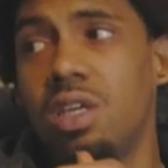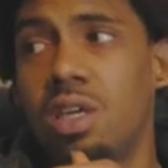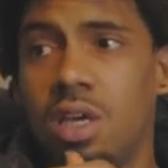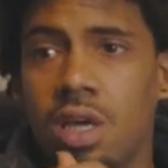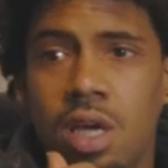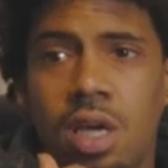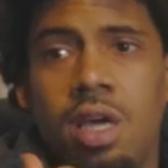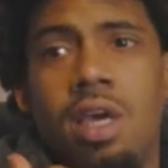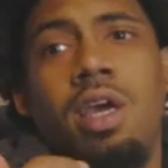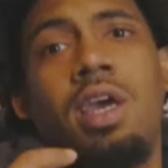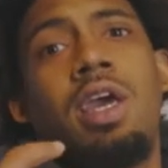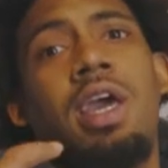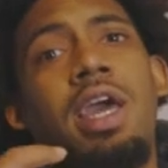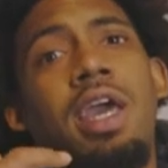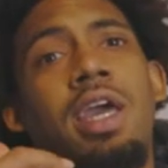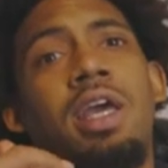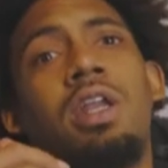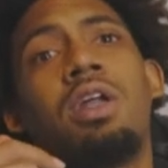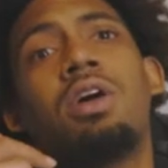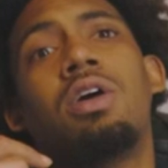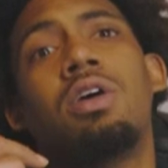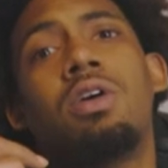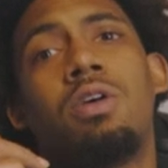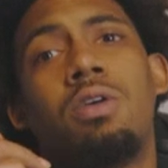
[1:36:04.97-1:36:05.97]
Okay. And
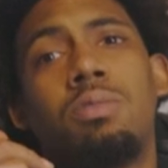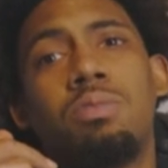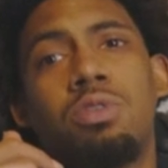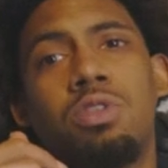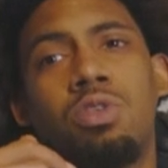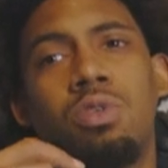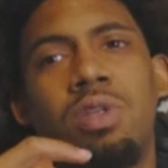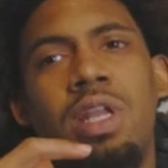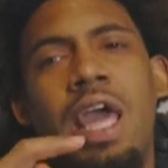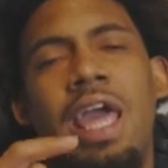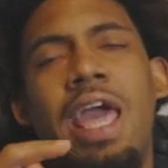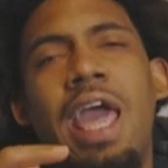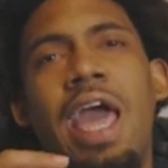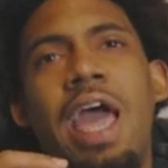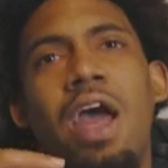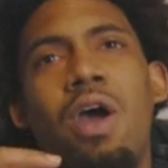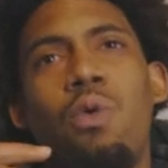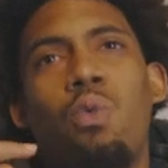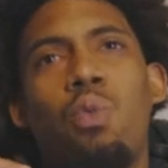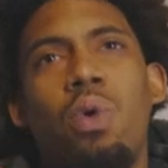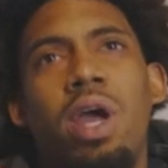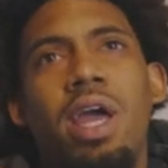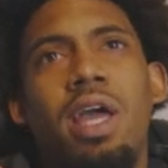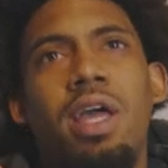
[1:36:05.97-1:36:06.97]
um, so they
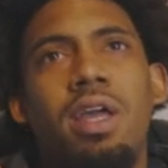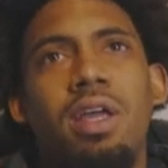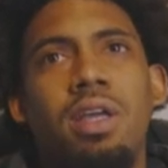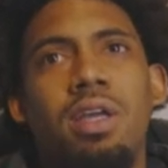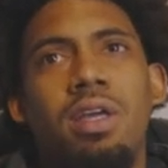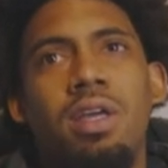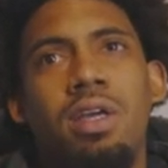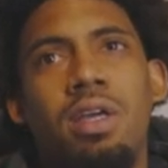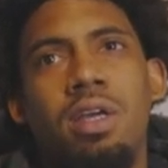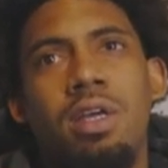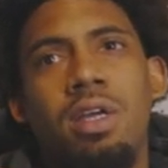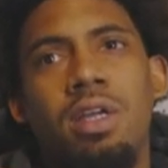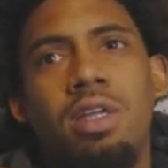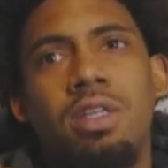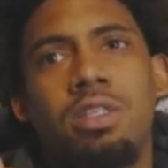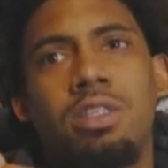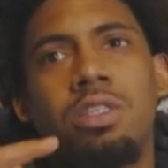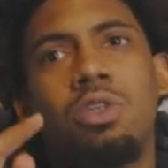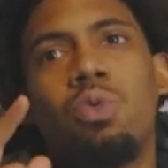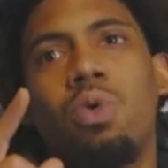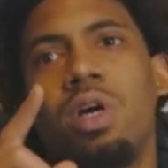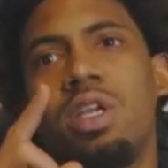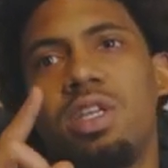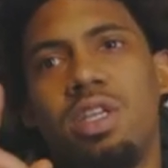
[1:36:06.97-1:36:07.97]
had went
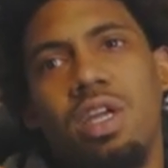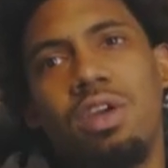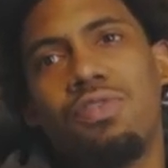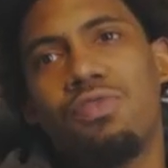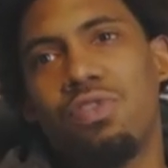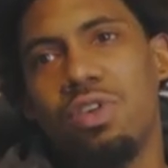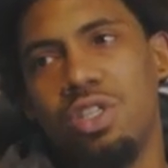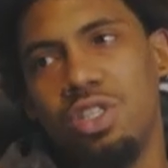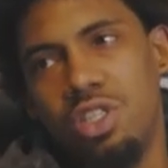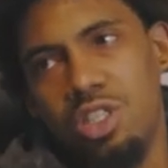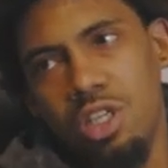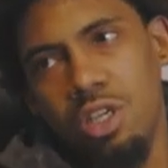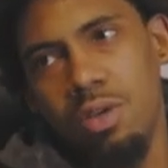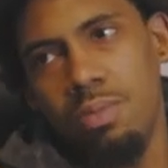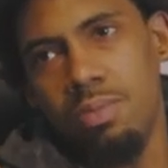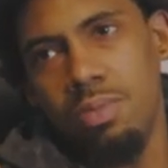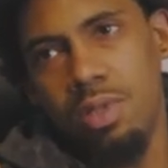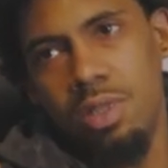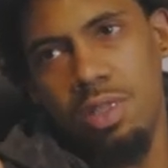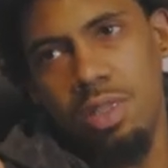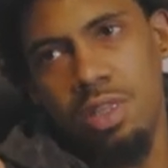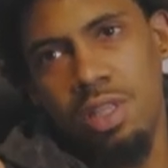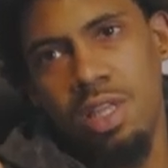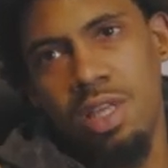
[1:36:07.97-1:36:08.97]
to a different
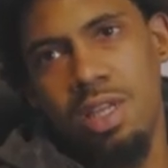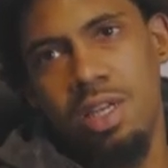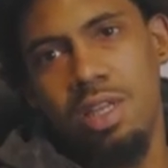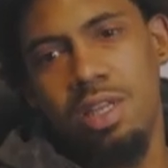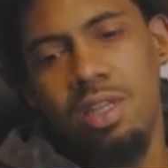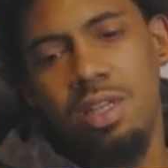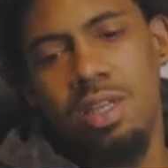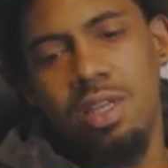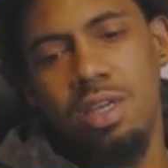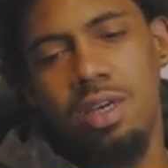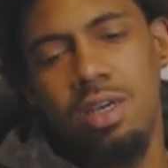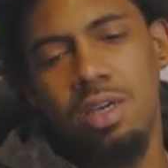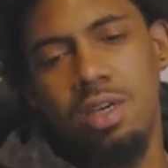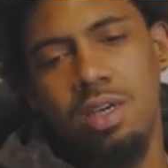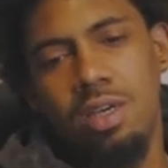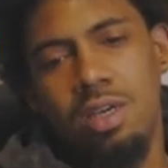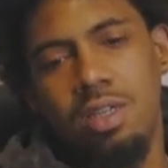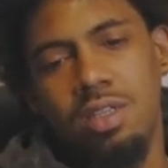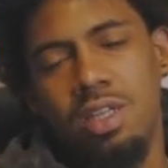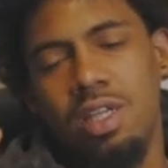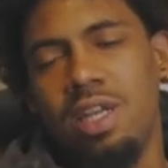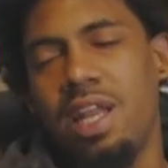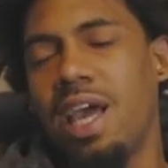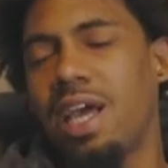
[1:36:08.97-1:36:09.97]
gym the the uh,
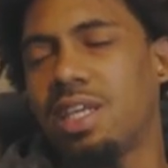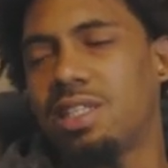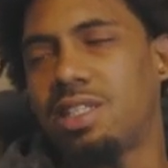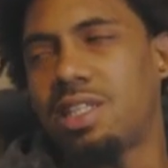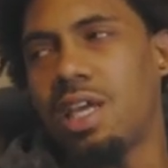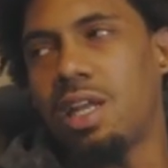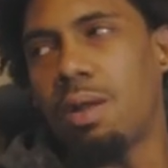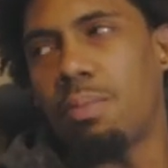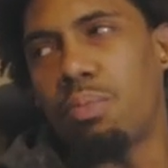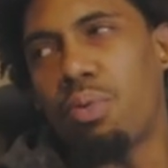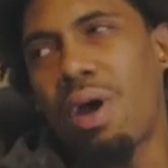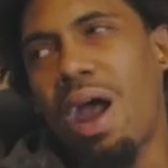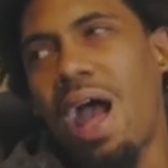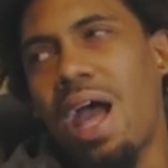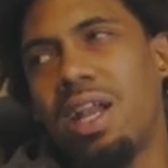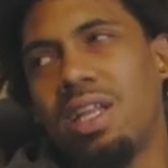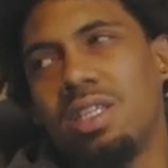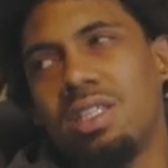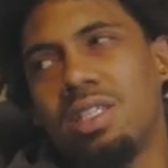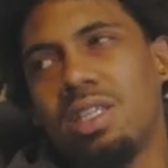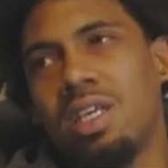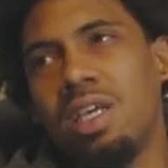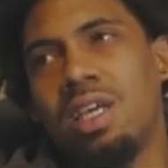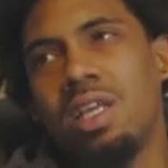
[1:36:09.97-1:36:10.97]
the next day to
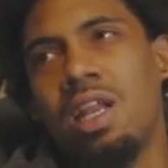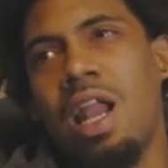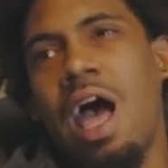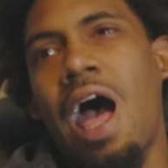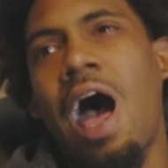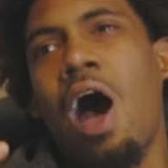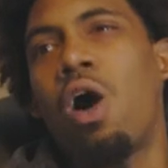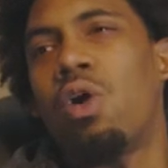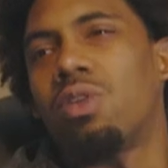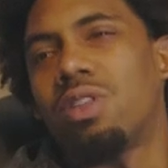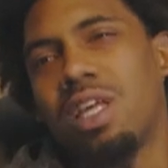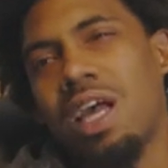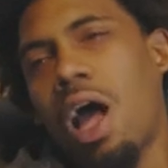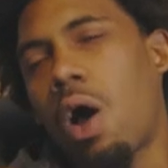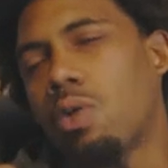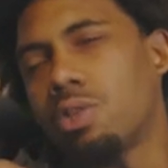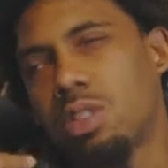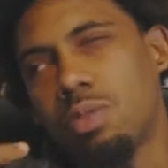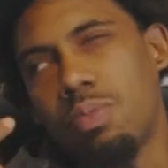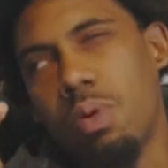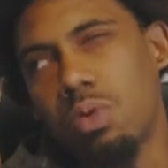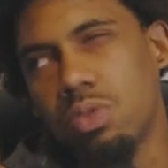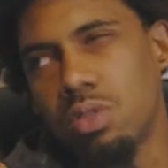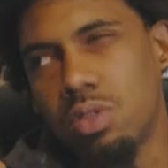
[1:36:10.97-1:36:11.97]
practice, and I don't think I was
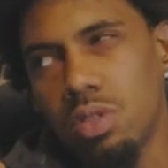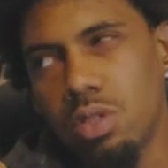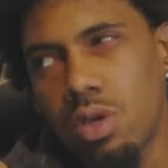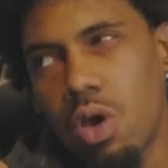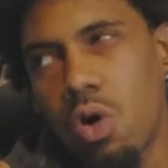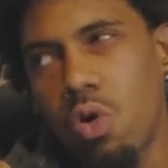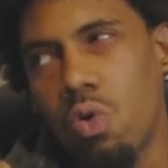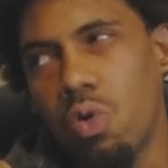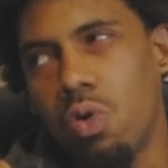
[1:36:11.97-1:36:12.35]
supposed to go.